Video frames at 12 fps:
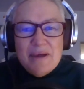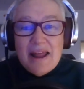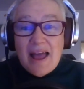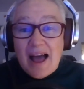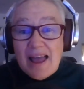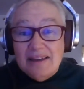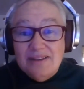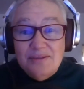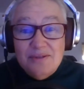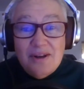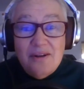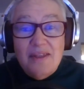but I
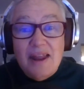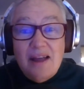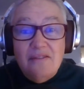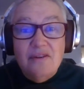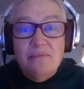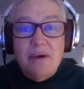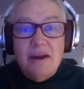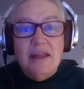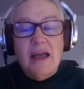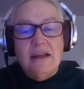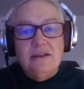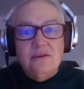do know that every
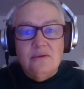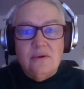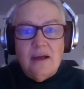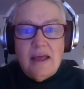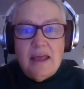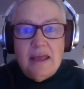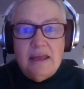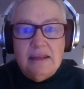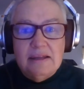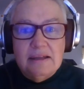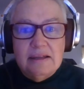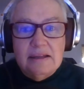Monday I do a